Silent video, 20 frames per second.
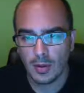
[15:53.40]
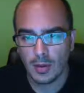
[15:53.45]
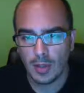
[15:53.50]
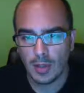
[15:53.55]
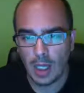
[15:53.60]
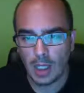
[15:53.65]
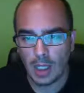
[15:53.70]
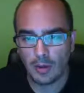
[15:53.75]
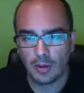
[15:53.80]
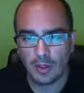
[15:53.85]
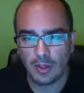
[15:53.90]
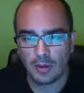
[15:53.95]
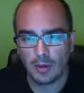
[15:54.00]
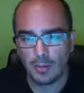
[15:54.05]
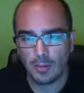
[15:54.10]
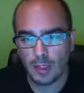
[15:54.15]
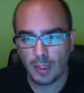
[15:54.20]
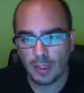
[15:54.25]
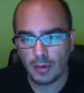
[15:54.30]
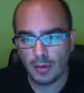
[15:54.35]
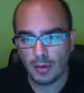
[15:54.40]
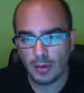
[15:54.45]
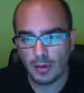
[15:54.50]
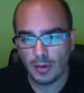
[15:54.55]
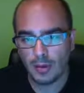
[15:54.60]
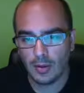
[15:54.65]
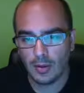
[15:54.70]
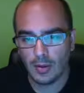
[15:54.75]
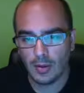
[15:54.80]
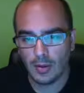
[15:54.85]
don't expect
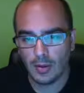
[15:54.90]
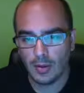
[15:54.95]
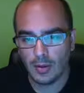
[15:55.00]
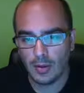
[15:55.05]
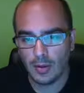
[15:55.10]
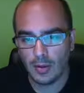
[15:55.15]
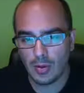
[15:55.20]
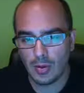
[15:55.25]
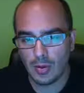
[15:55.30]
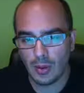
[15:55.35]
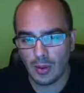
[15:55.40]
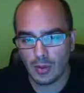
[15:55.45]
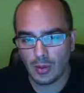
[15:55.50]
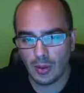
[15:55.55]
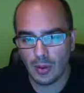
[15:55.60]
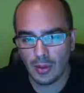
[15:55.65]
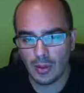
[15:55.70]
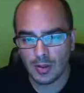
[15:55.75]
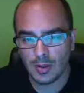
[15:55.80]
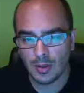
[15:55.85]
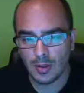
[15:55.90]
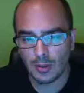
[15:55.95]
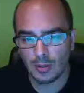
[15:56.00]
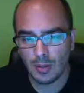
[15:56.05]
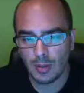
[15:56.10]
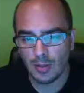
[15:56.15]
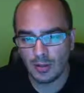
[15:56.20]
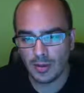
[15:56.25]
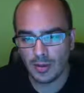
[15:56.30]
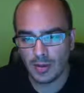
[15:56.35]
a religious
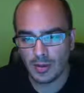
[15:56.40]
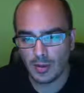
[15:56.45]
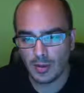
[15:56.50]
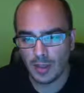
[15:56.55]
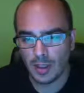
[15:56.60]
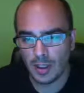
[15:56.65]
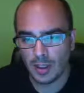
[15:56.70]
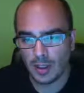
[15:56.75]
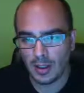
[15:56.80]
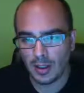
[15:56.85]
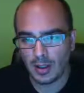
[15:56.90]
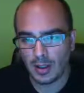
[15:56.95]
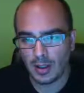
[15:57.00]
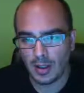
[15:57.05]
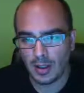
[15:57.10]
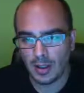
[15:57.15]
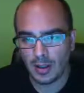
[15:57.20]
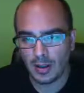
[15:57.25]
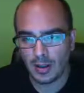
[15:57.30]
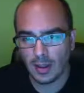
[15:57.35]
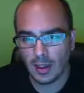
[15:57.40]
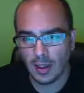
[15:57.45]
message when I hear